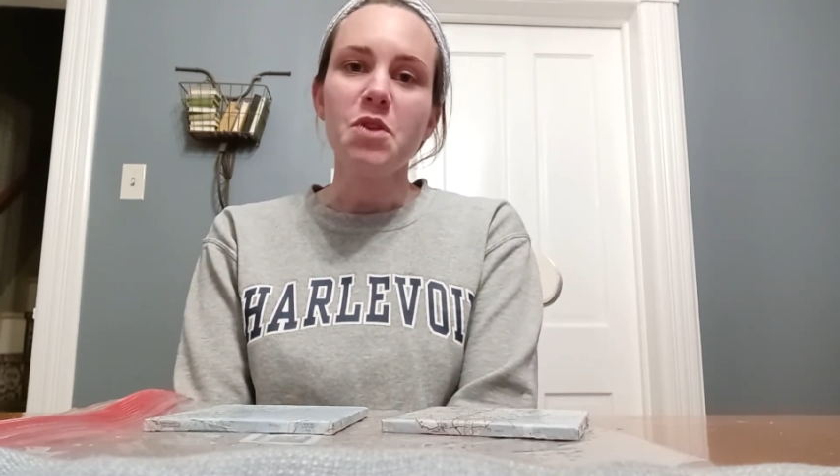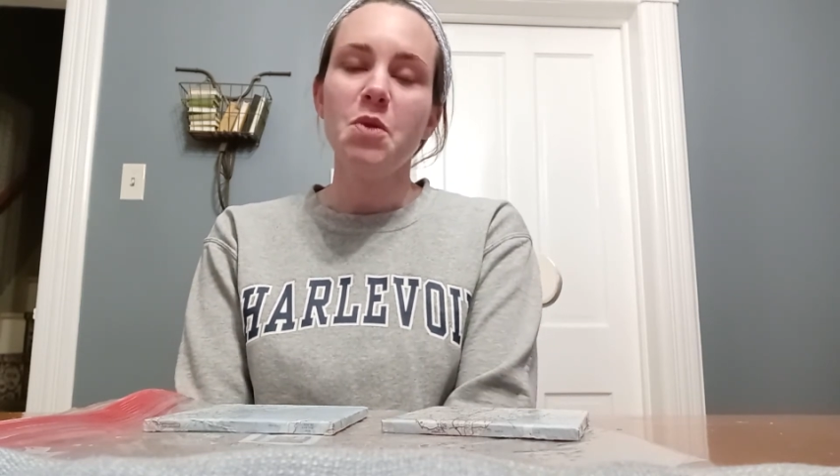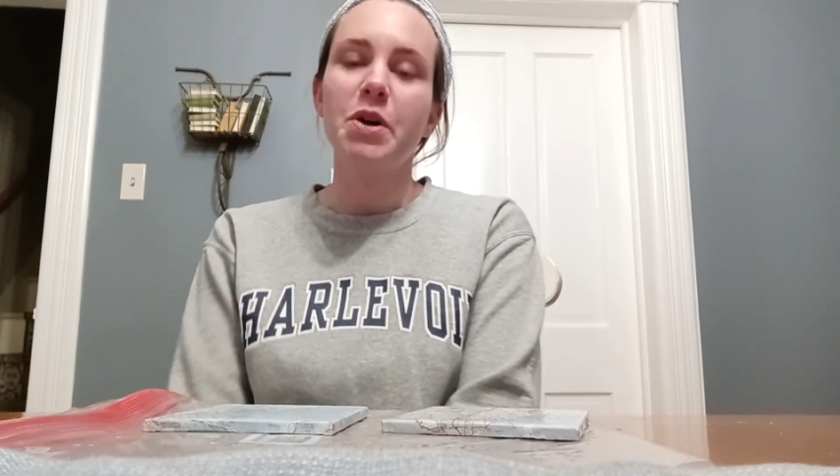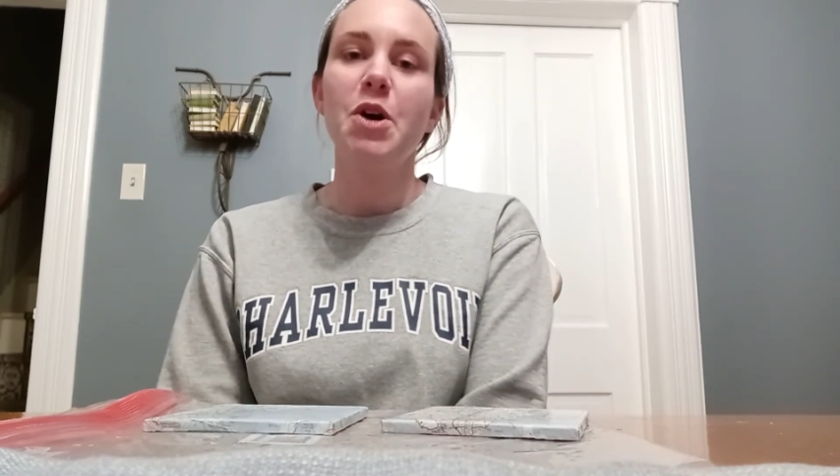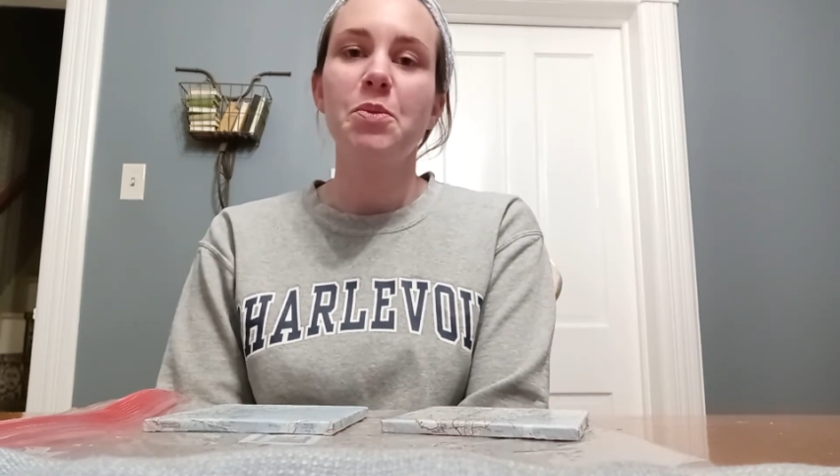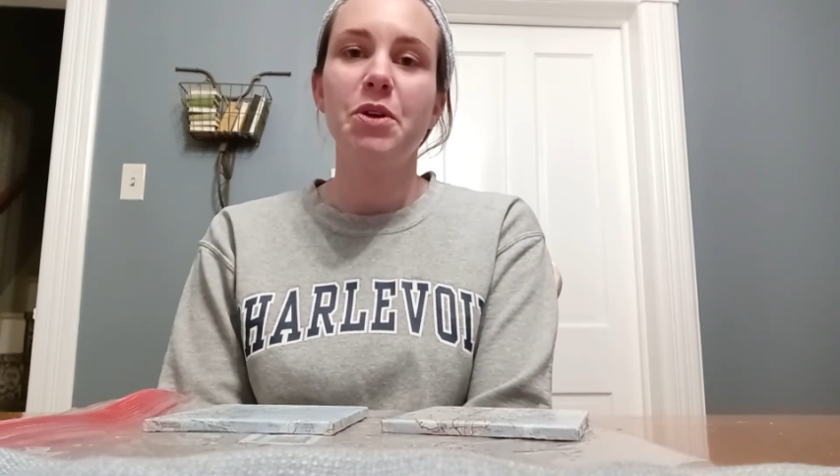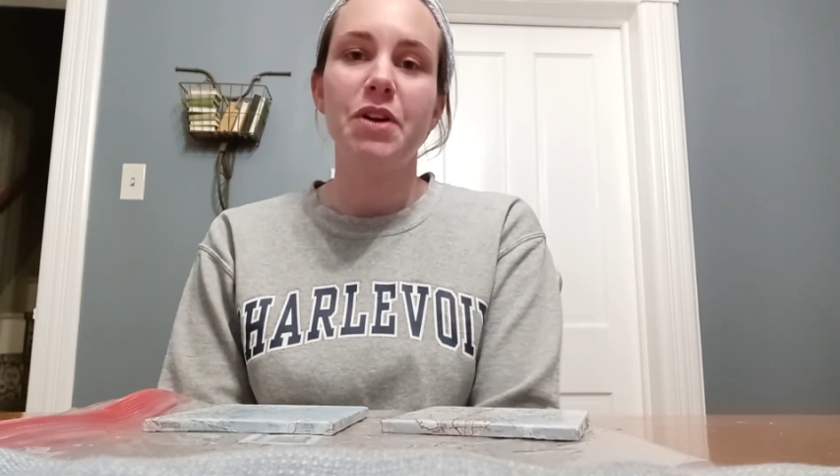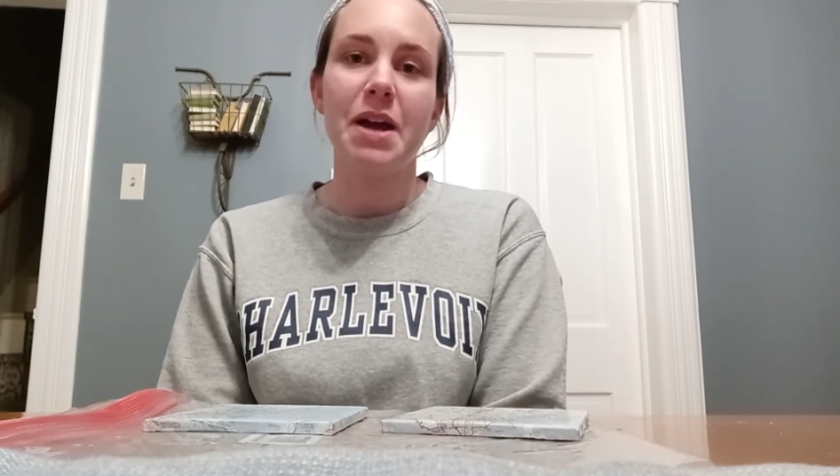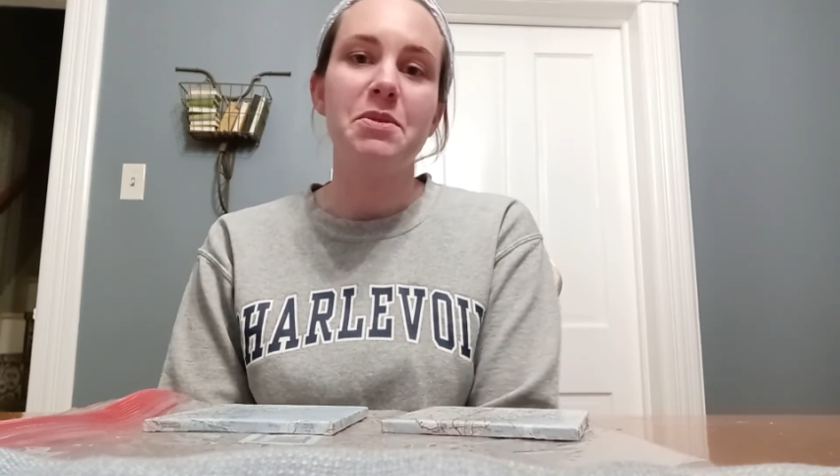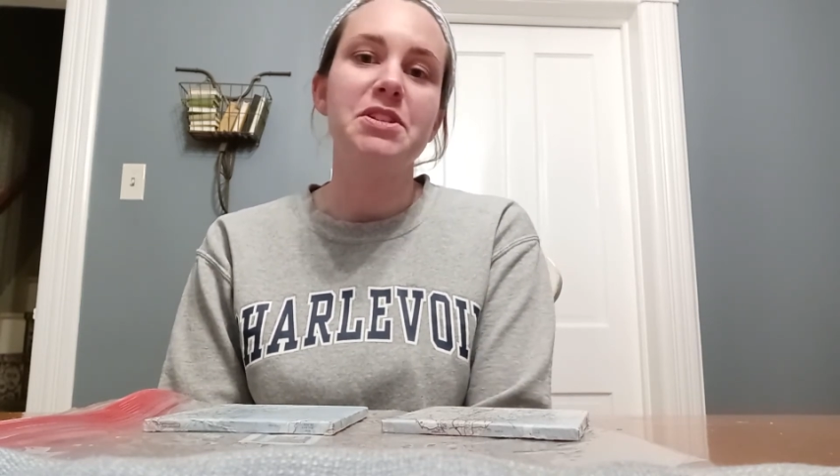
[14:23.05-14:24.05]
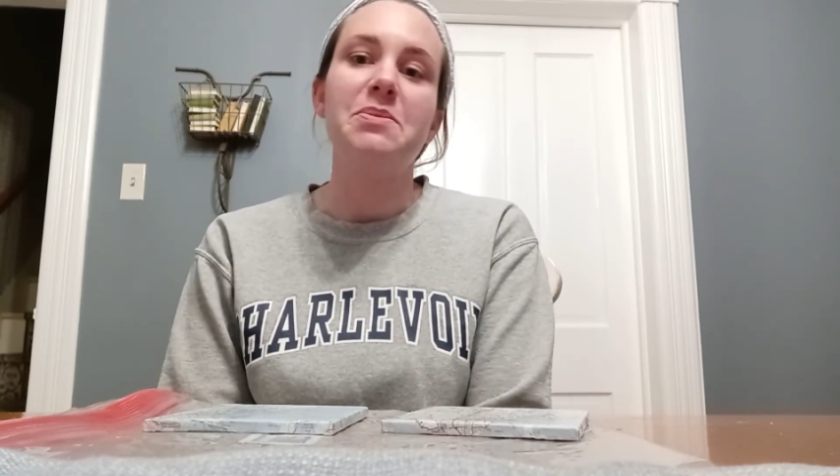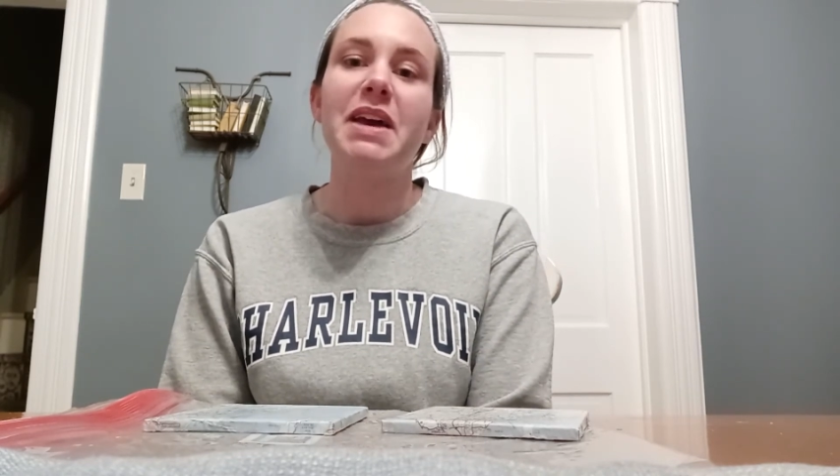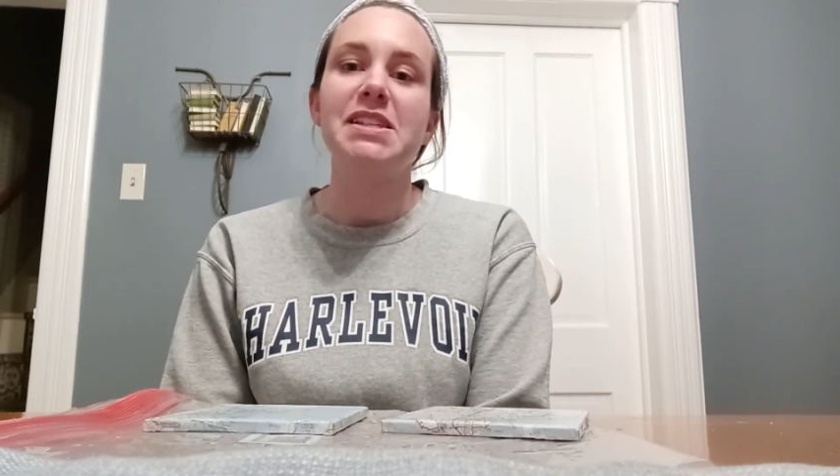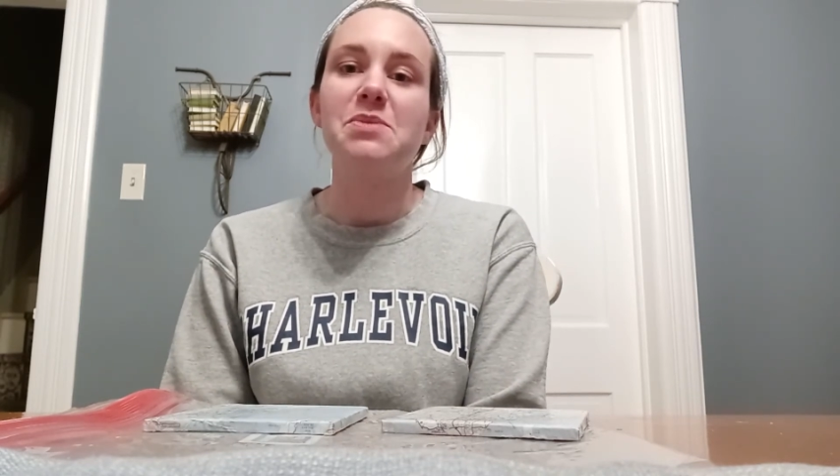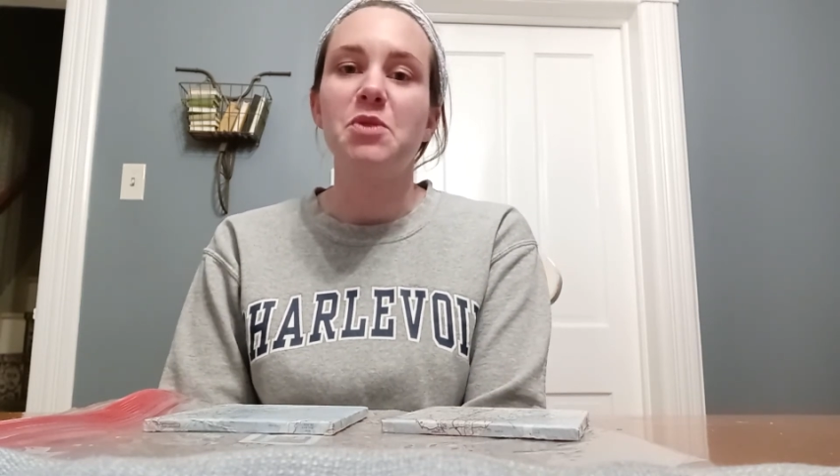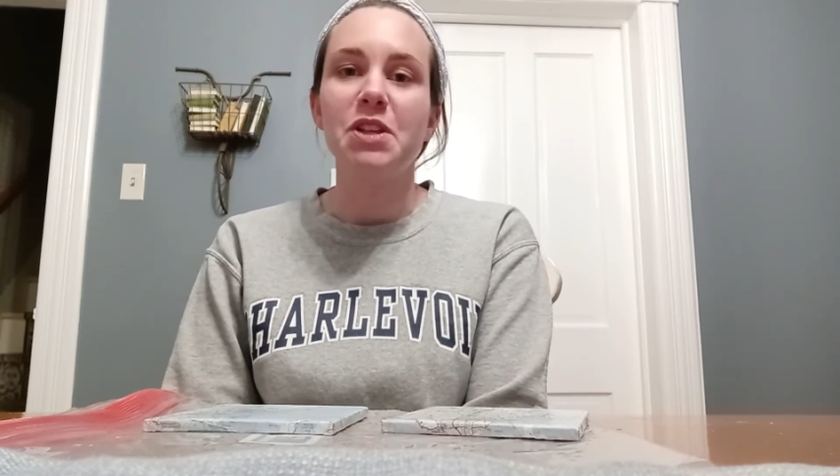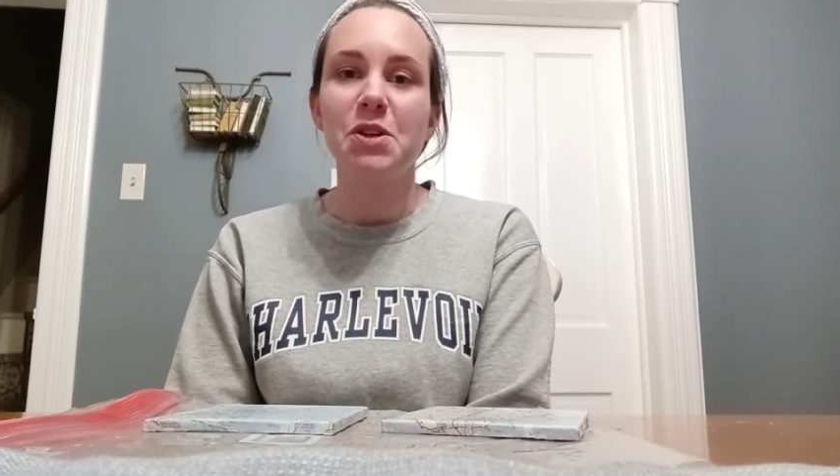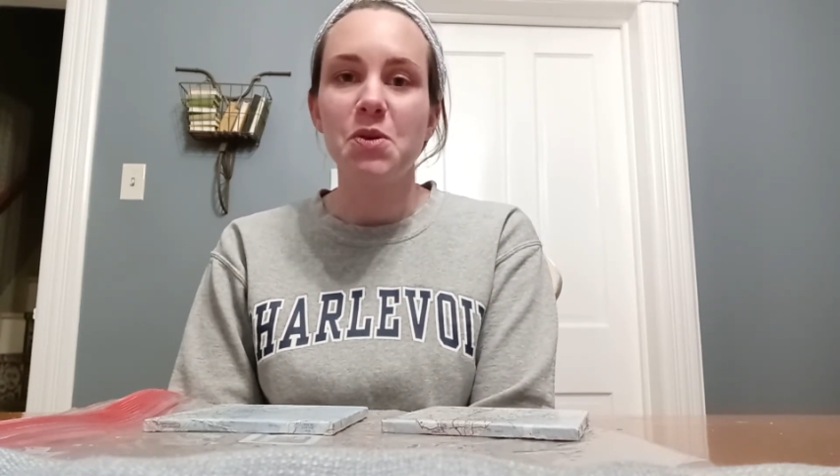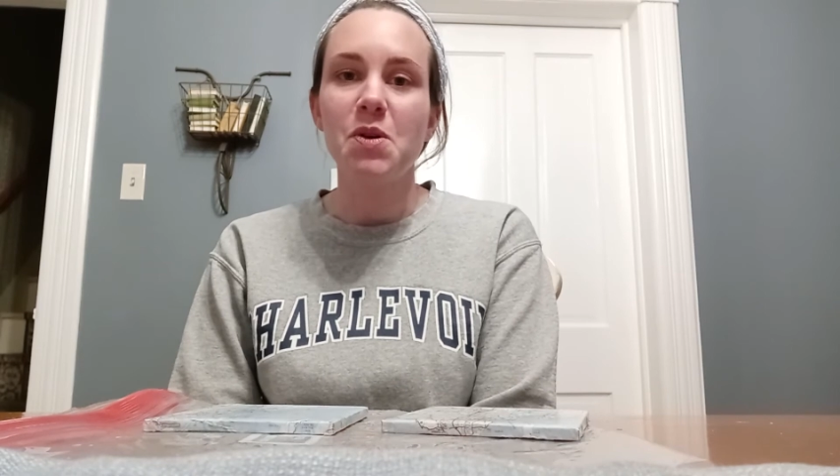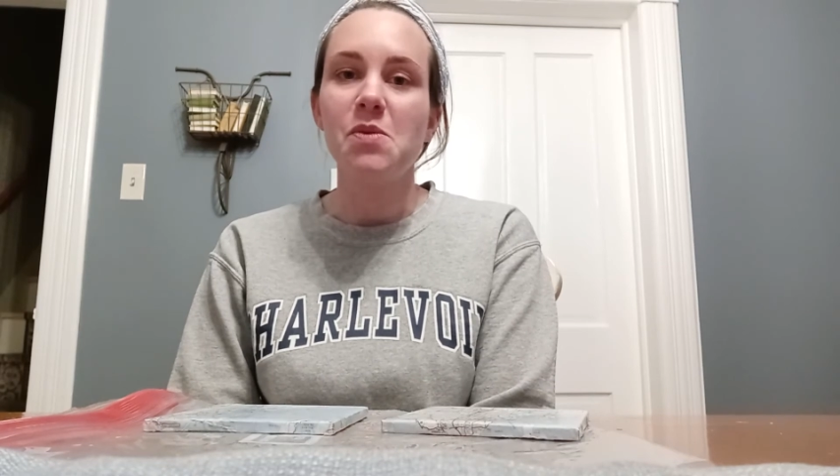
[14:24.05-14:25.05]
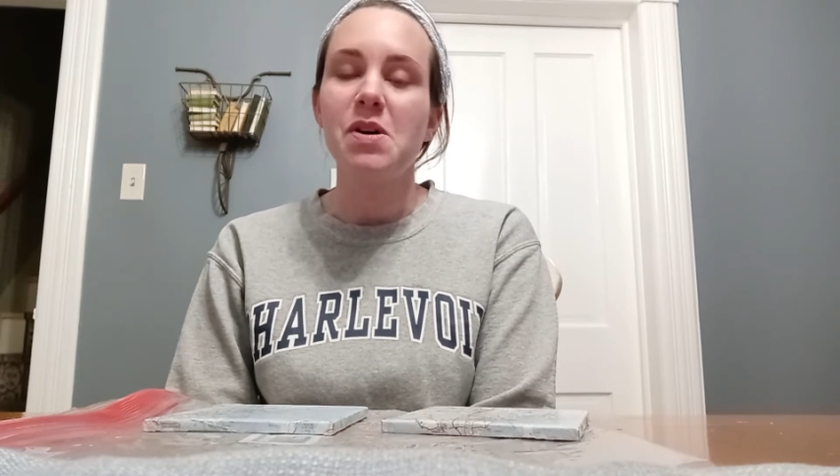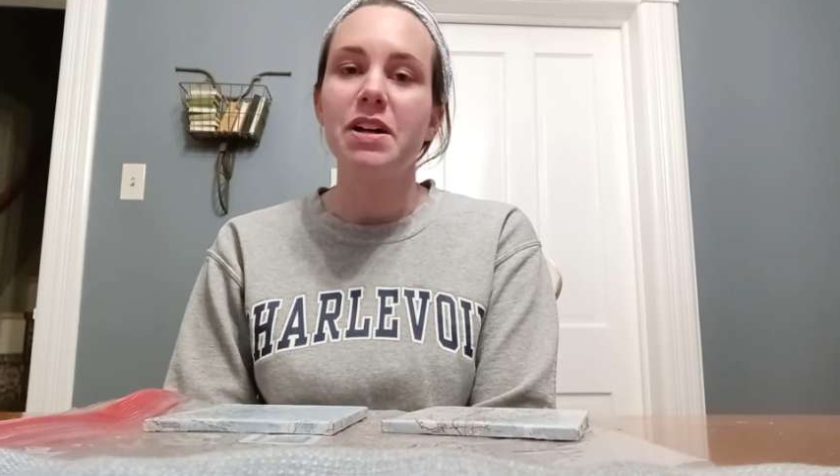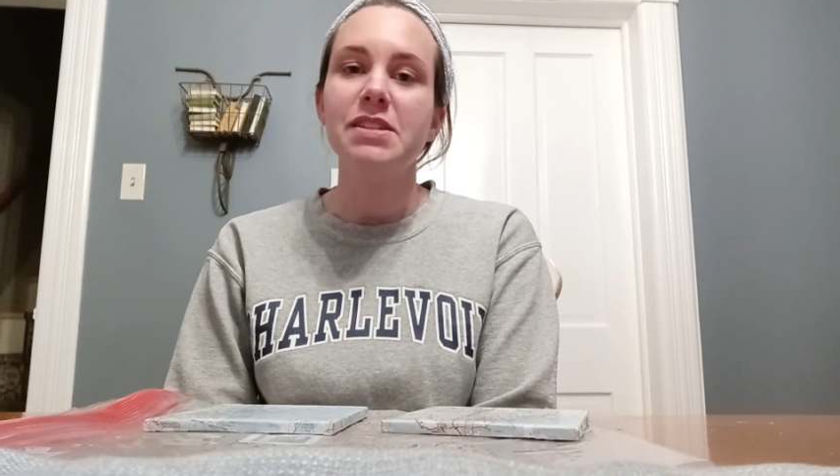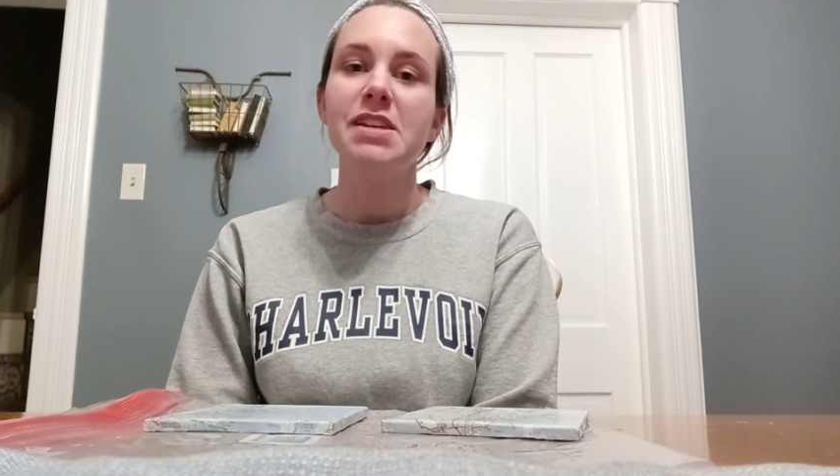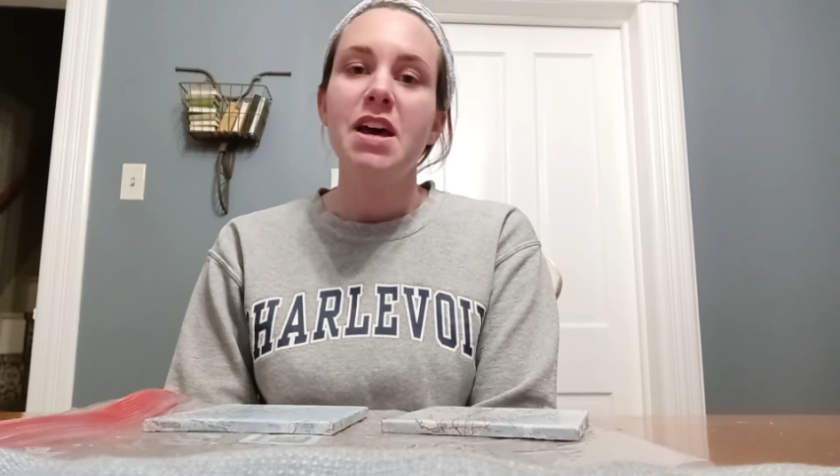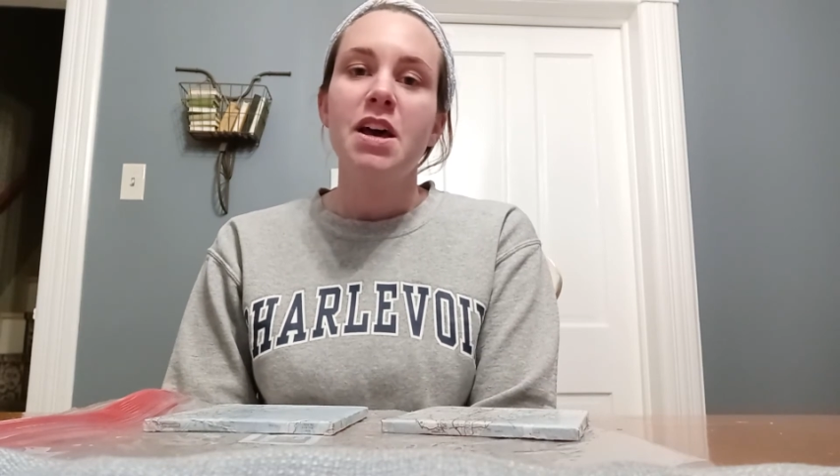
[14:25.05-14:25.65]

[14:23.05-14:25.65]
We hope you're able to make some really cool ones.